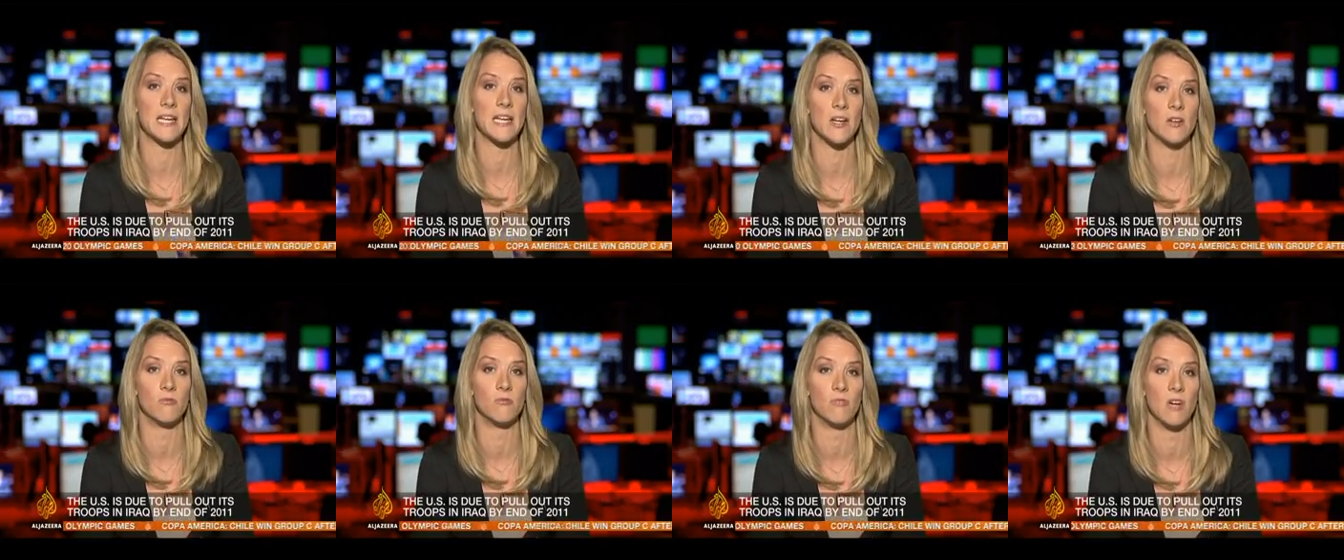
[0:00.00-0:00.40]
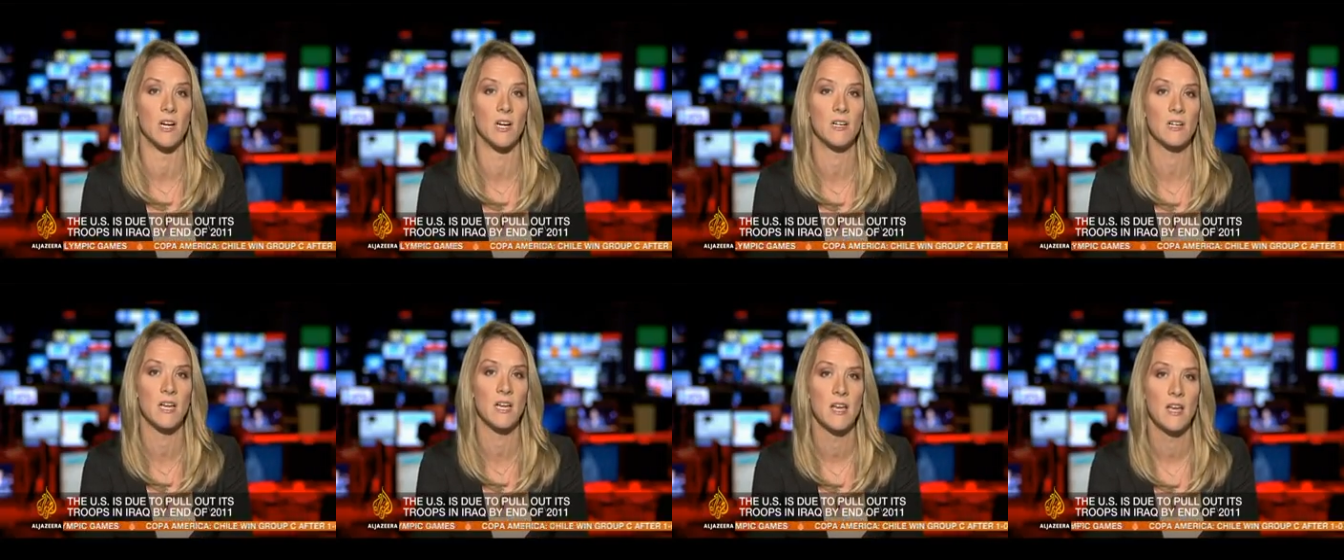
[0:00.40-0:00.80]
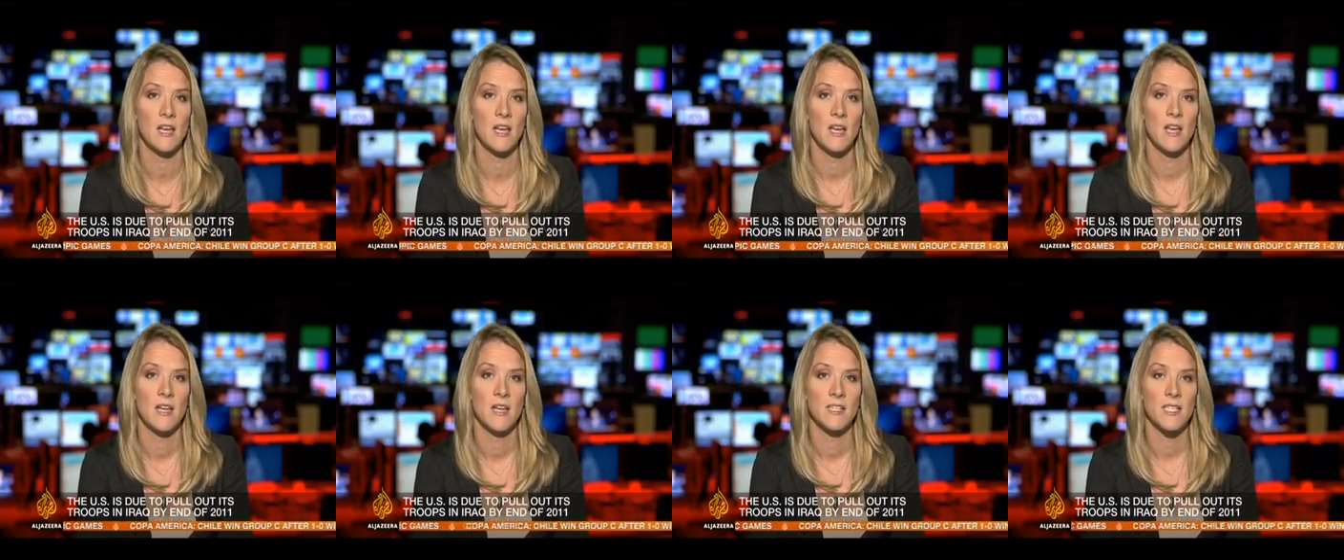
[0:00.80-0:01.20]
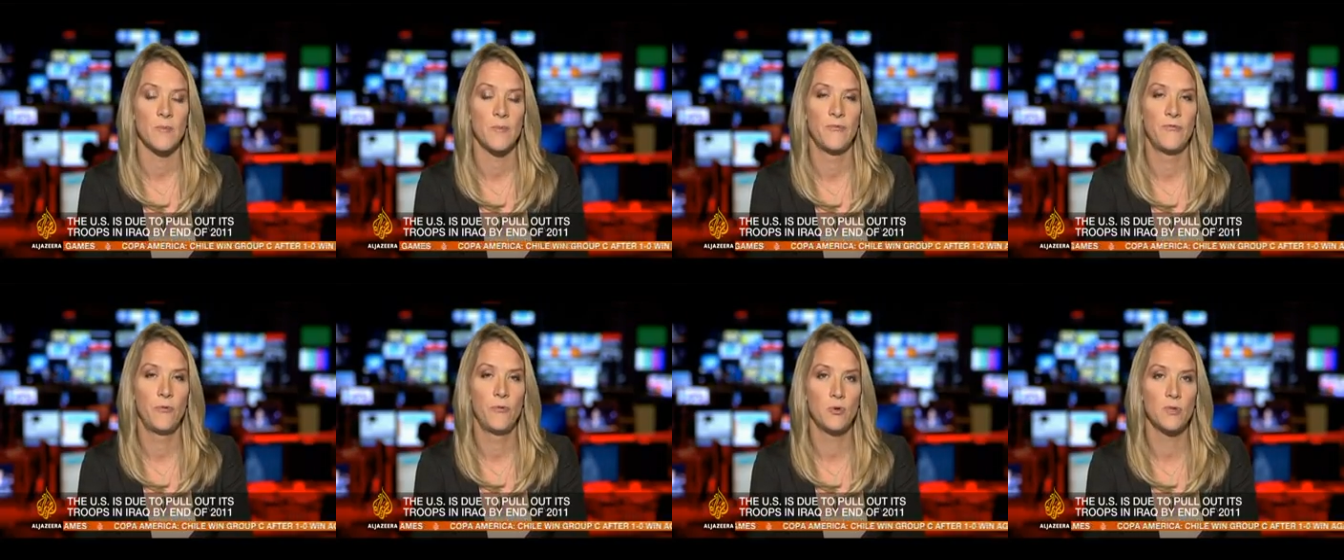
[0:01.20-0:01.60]
in Iraq.
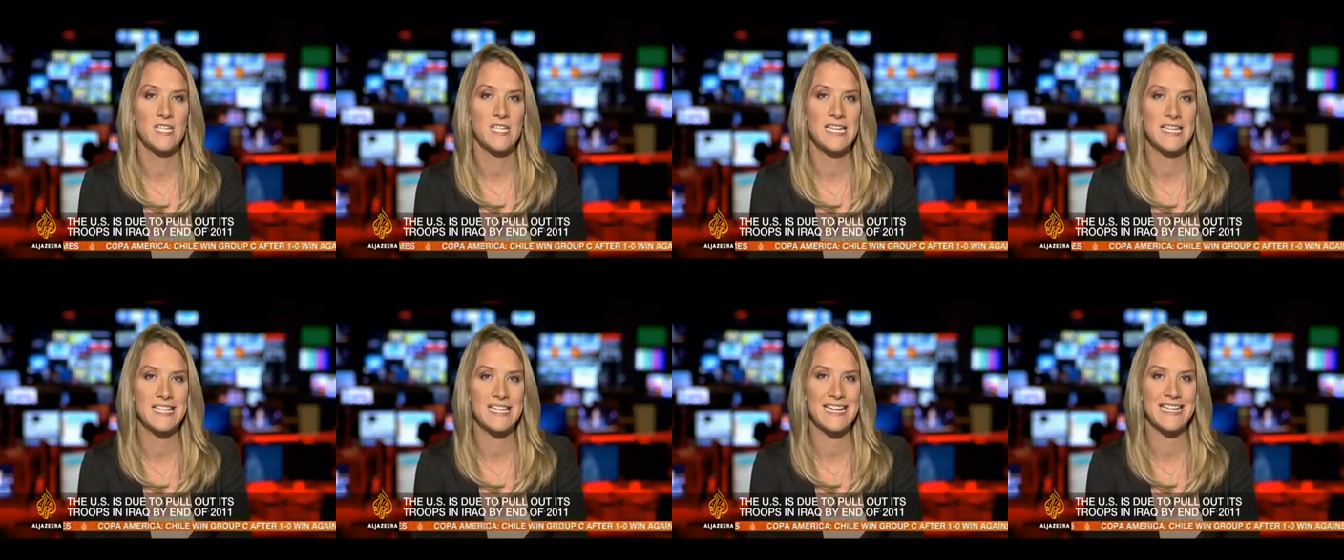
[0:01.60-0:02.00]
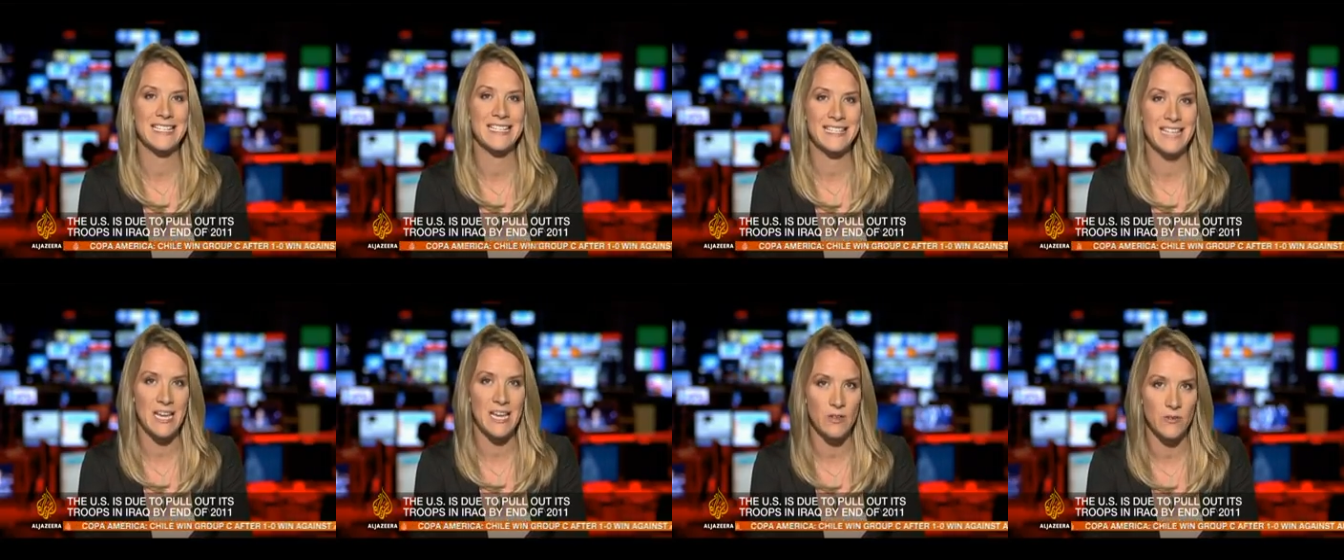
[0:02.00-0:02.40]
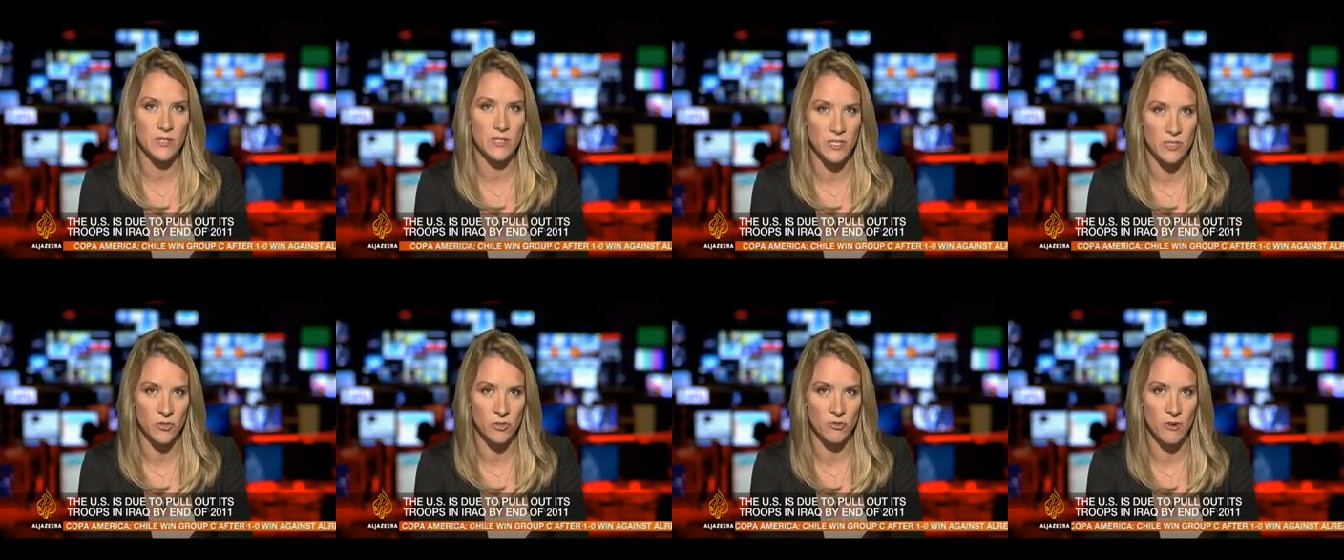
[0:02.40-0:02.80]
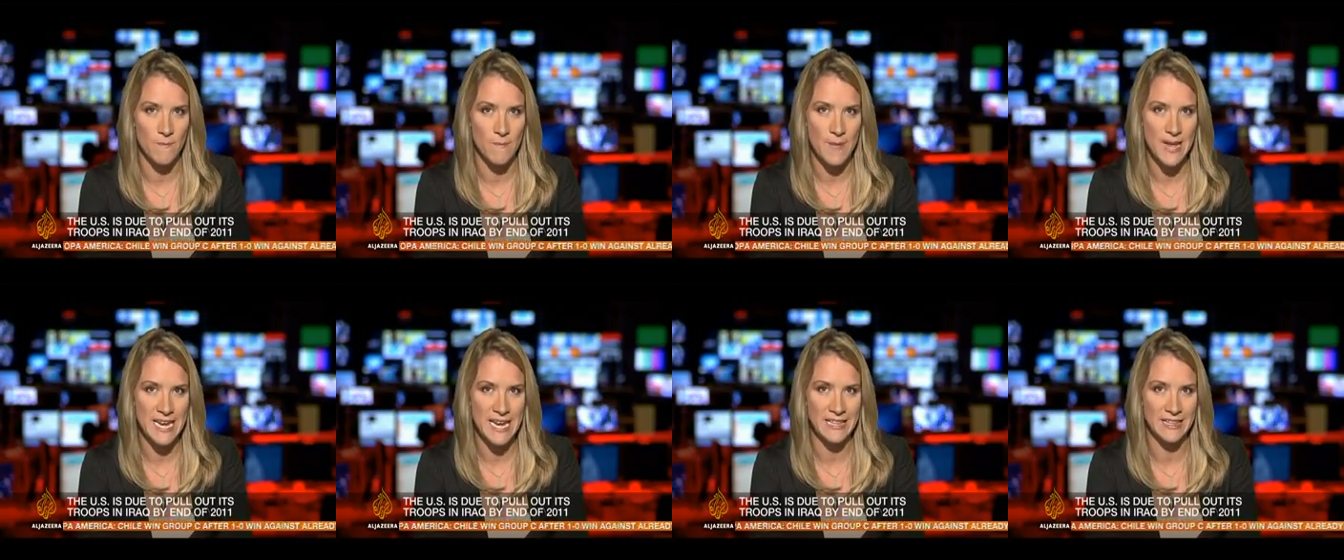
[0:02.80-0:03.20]
Some 46,000
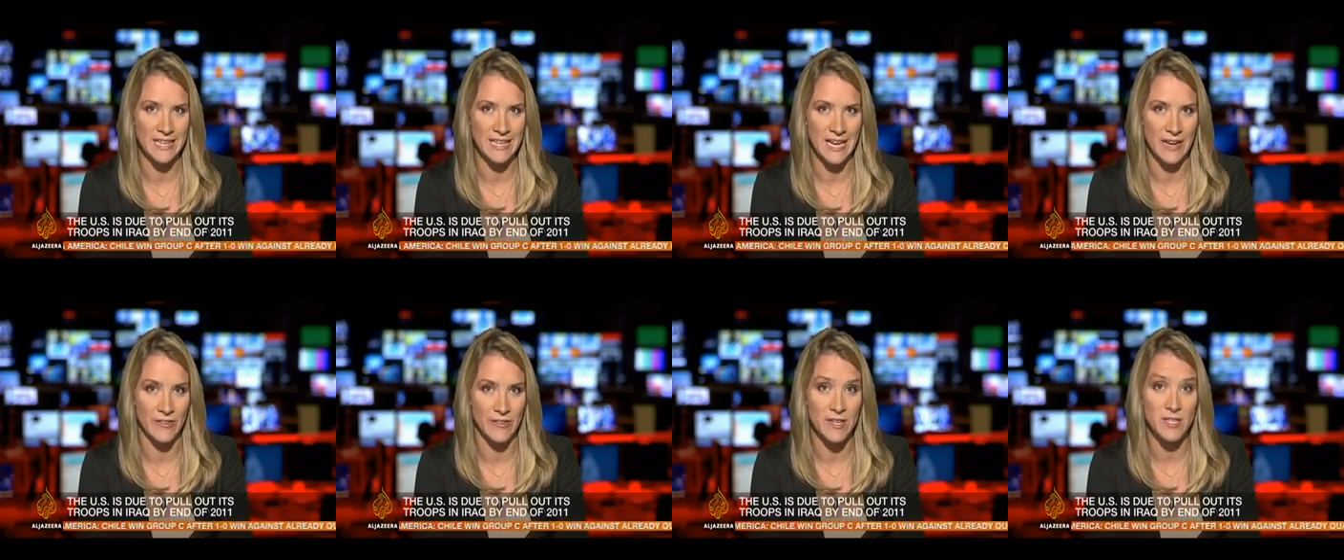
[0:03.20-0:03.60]
remain there,